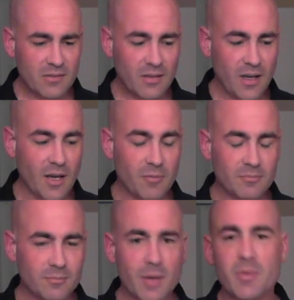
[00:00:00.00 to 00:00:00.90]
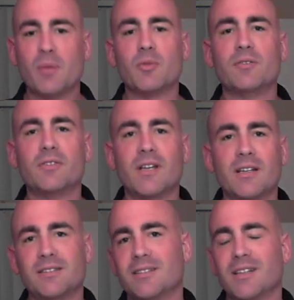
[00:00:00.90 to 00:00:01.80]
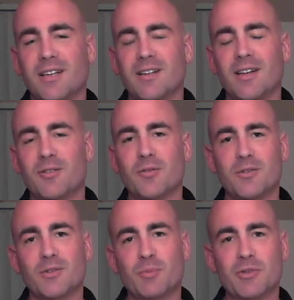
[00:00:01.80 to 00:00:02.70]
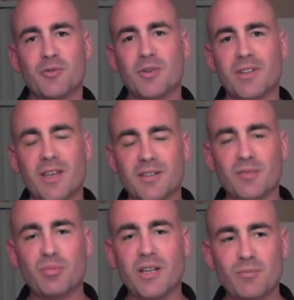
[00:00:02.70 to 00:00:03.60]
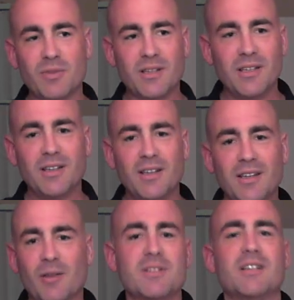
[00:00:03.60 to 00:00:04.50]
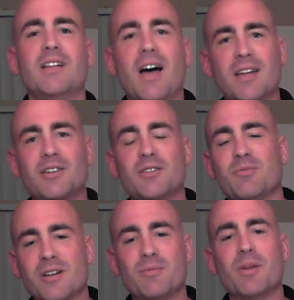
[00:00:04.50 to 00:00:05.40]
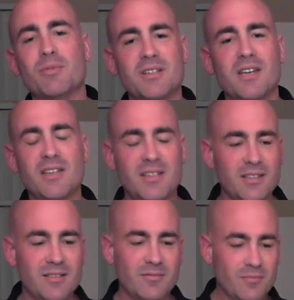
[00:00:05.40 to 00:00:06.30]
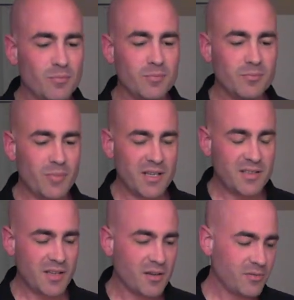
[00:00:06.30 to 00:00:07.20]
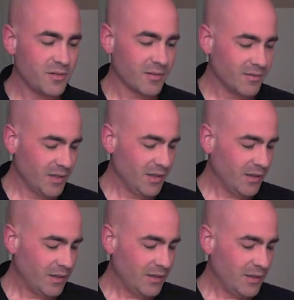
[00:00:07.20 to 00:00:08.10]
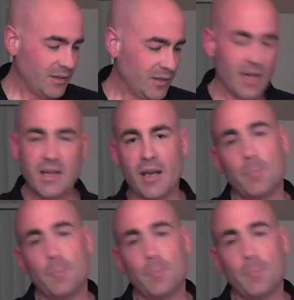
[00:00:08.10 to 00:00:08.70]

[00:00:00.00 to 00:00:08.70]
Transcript: Yeah, maybe I'm weird for that. Like, I don't know if you're supposed to drink that stuff plain, but it wasn't a lot. I just wanted to be able to taste it by itself. And anyhow,